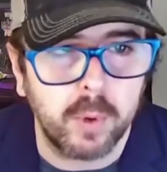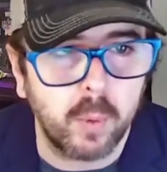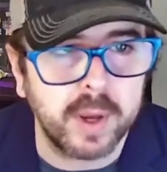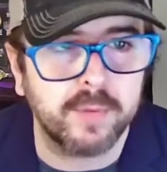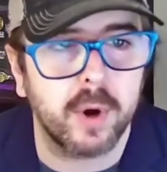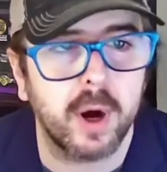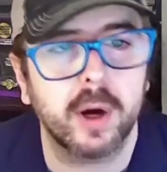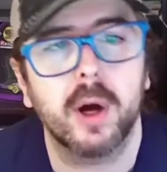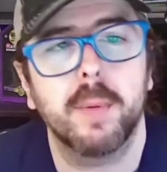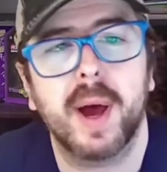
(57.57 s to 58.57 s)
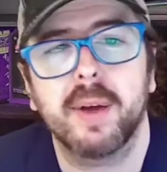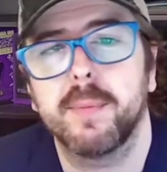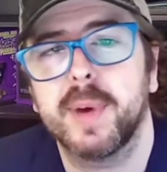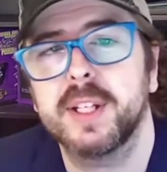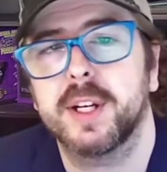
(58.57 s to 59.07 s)
But we'll wait for our call
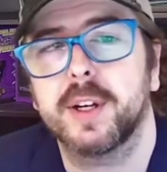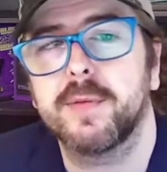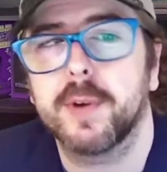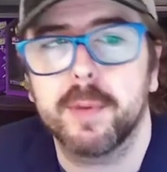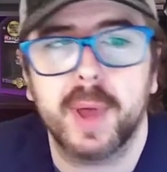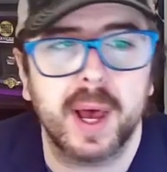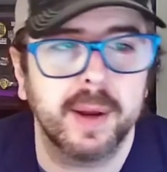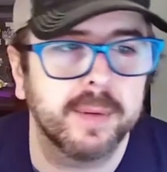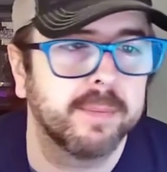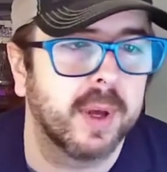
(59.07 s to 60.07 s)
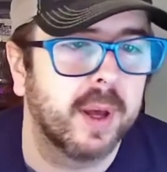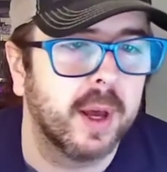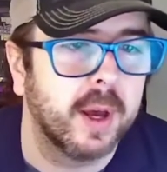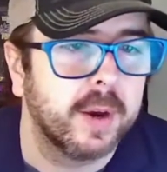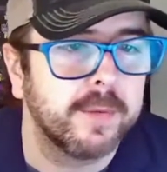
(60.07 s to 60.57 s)
back from Mensa to confirm that.
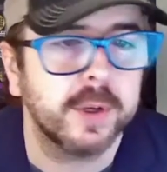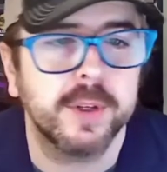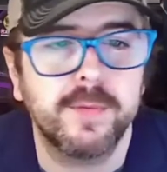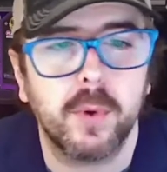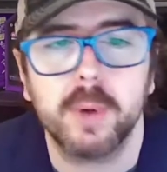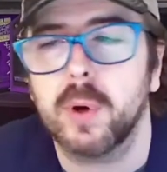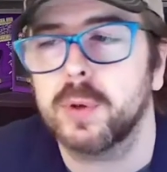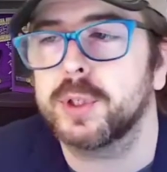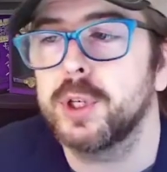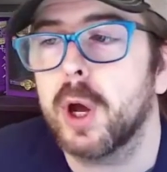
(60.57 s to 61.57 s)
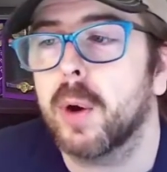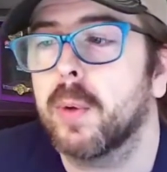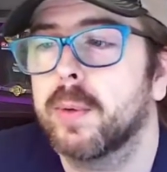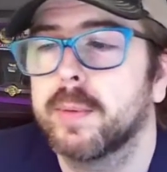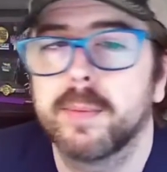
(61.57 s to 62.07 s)
First and foremost,
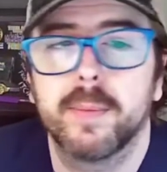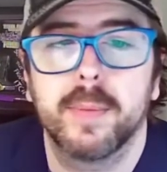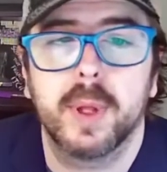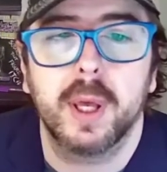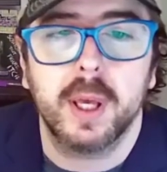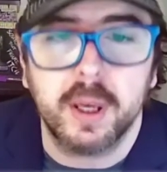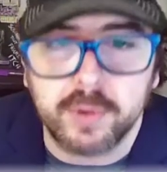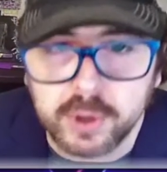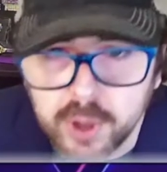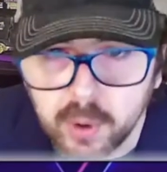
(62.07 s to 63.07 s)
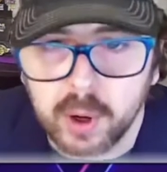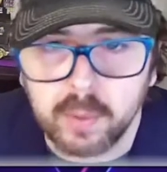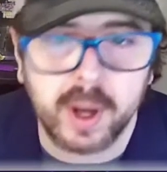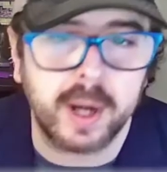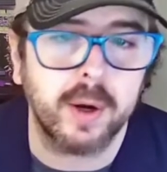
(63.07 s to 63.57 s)
no. If you
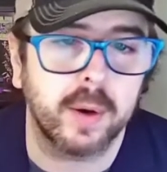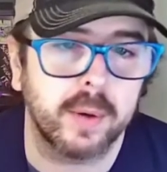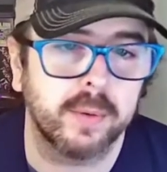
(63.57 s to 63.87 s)
don't already